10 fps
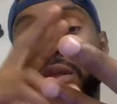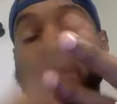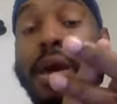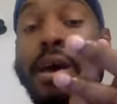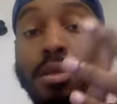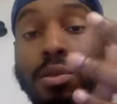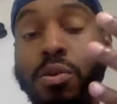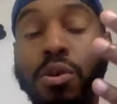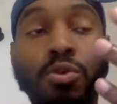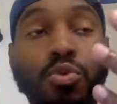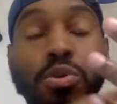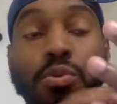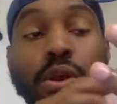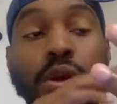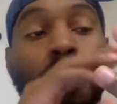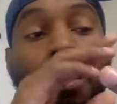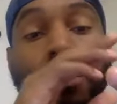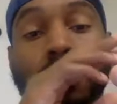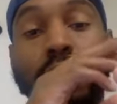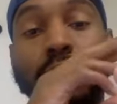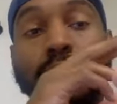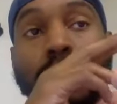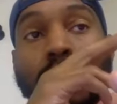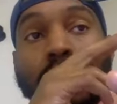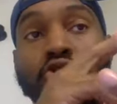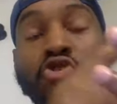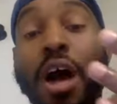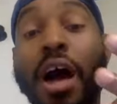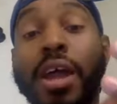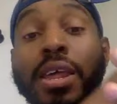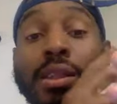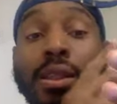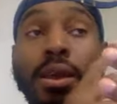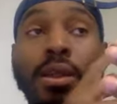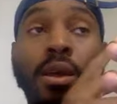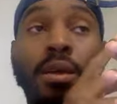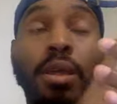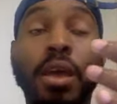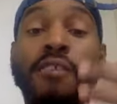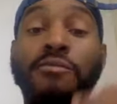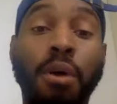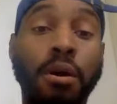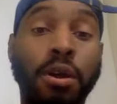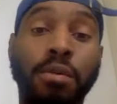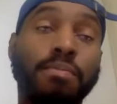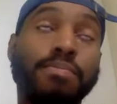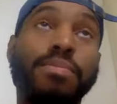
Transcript: Dez. So it goes with 3 guards, John and Kev Martin.